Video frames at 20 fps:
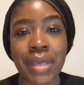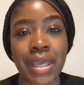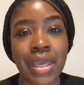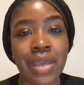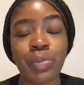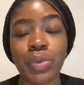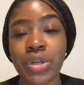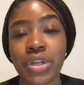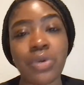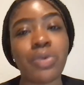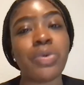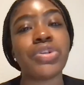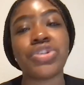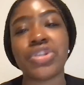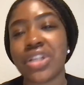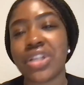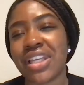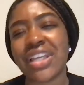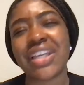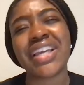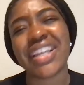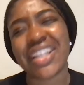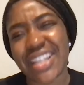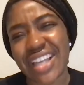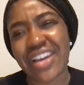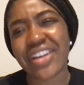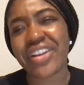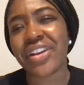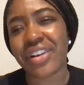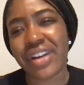and we don't want you to get kicked
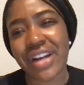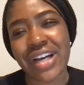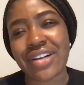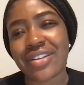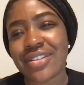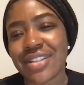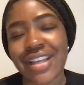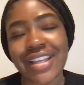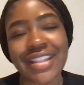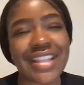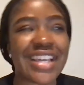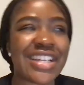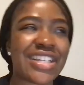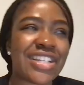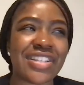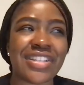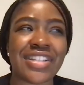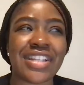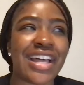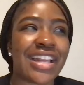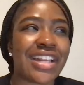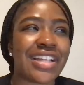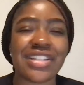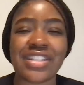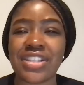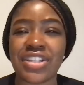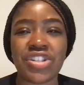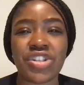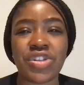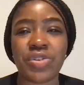out of your house. Like, that's just not a good
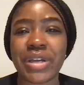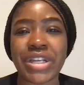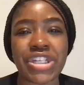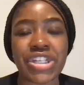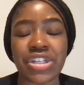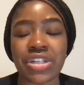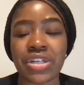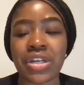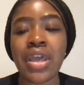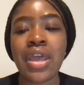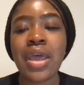situation.